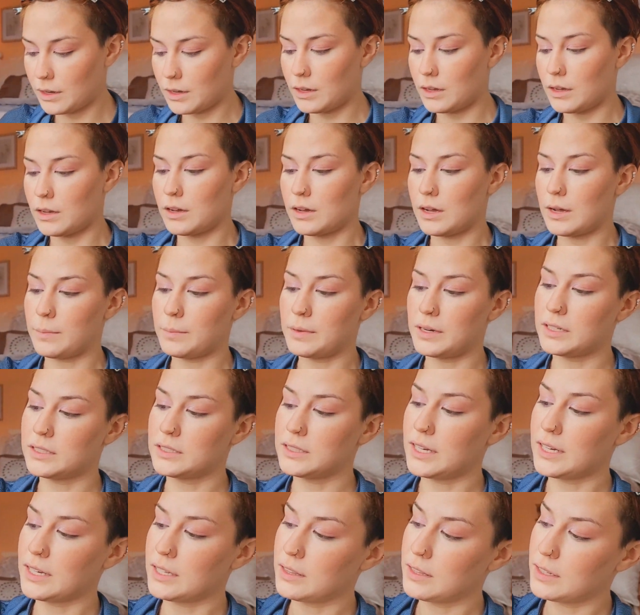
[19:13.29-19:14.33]
I'm going to
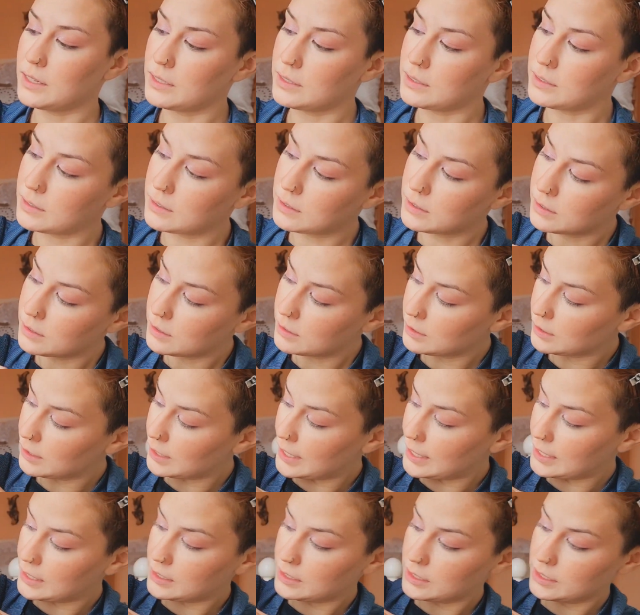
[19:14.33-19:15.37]
take this
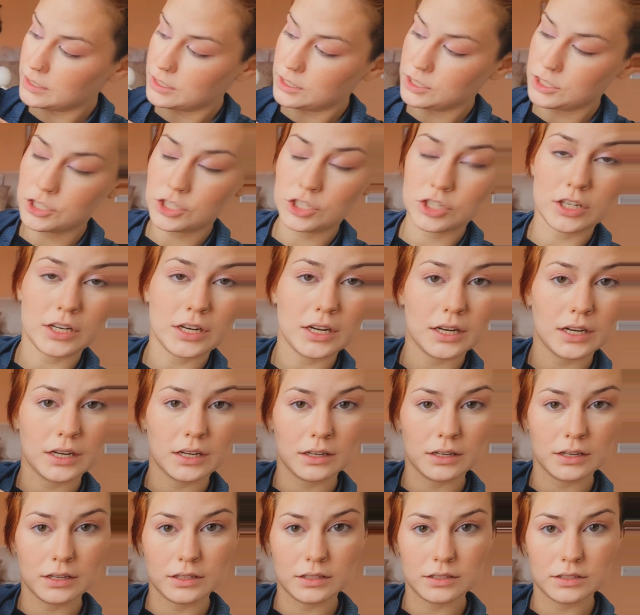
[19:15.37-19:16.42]
light sheen,
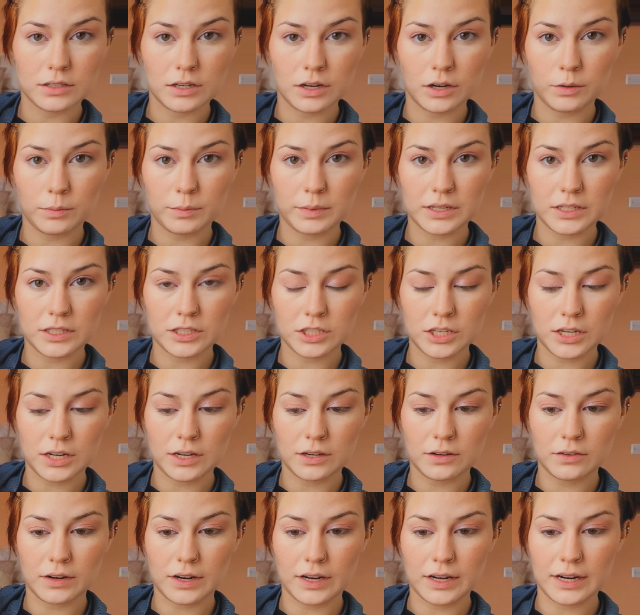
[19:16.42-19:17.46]
taupey sheen,
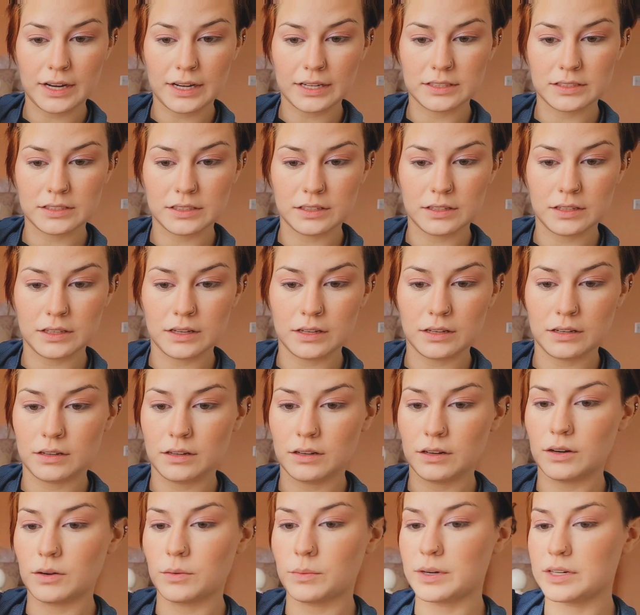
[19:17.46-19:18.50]
right next to the
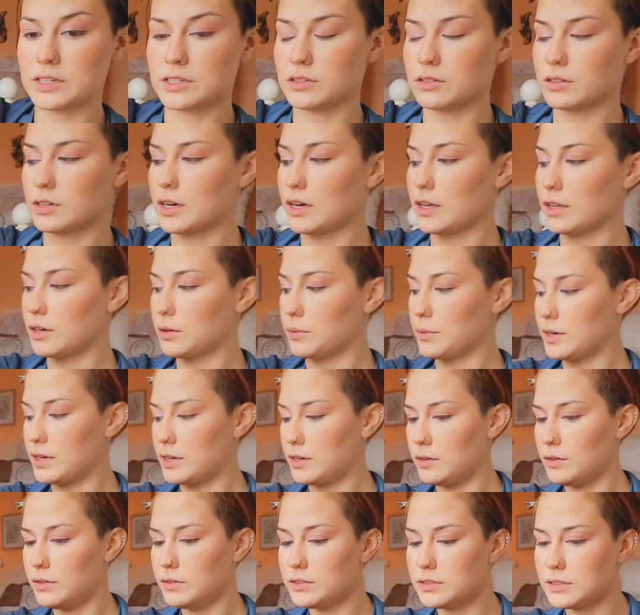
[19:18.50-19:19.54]
original color we
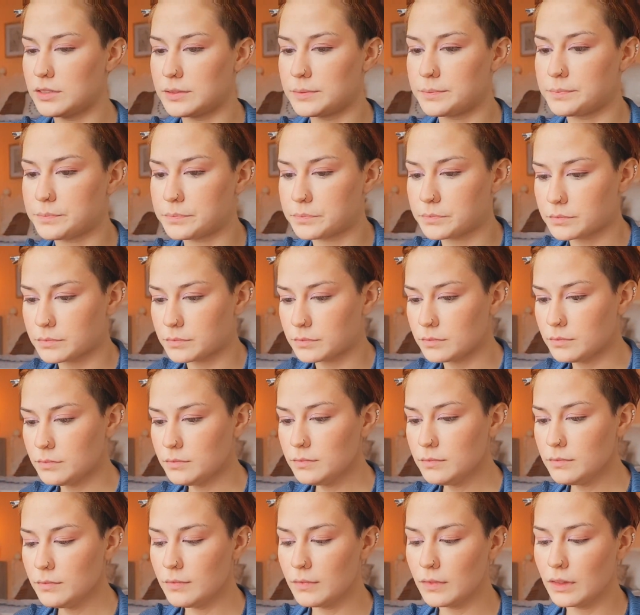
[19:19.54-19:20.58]
used.
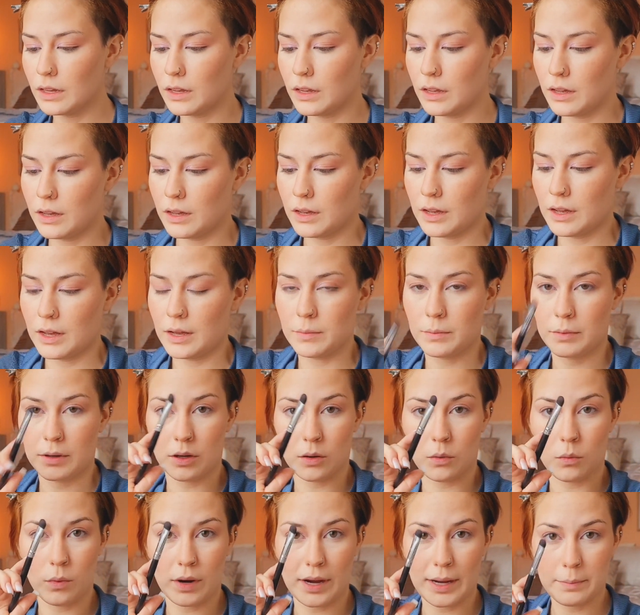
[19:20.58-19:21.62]
I'm going to
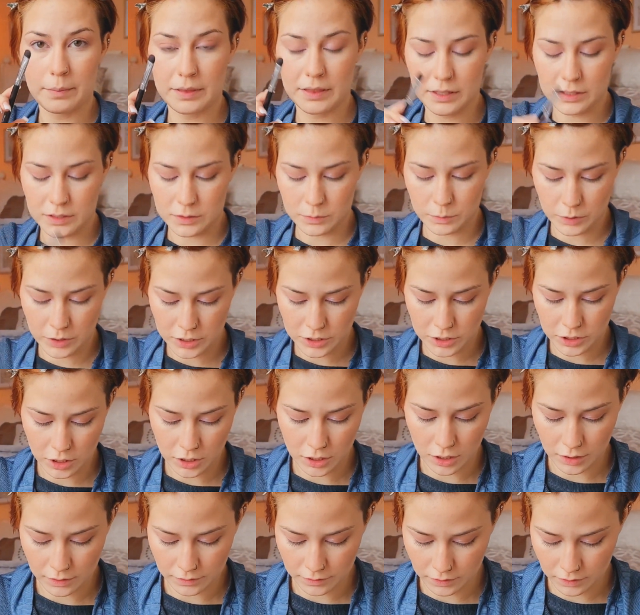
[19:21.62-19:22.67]
wipe this brush
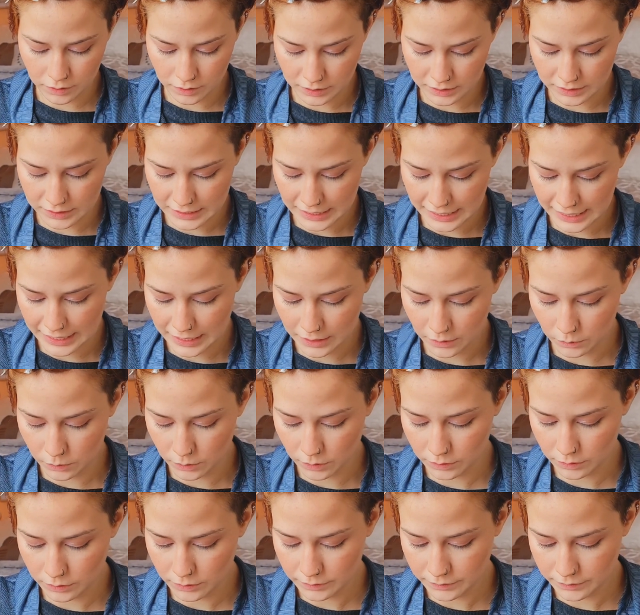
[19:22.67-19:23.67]
off on a towel.